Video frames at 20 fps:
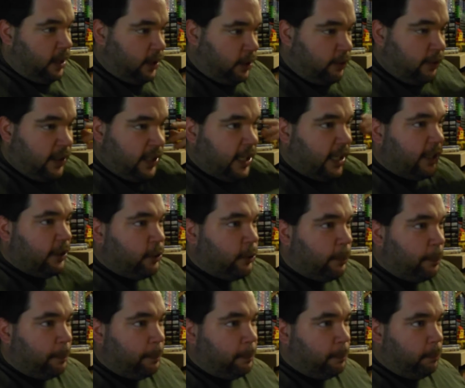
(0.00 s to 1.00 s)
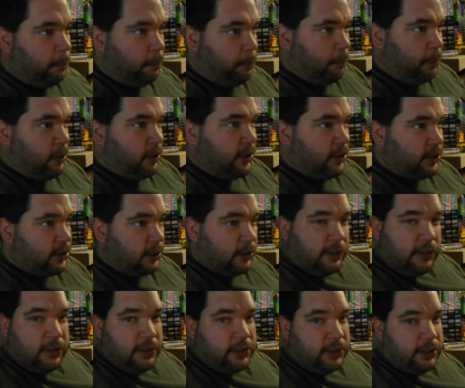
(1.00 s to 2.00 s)
can get your points
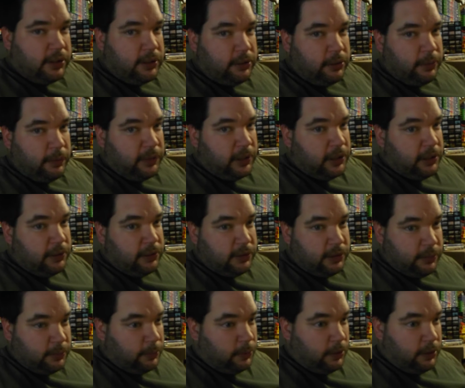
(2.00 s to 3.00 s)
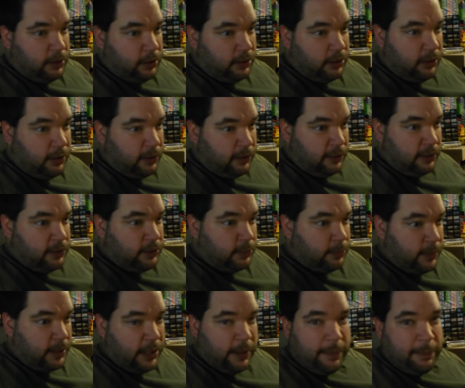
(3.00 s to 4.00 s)
across and your views and whatnot across
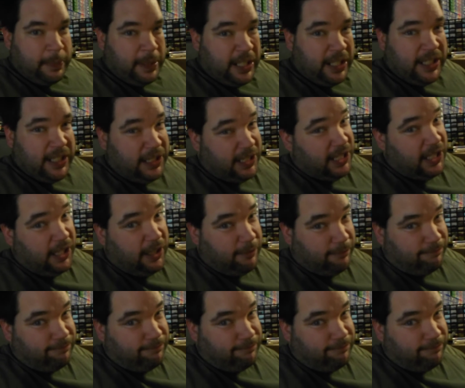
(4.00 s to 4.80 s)
without being a dick.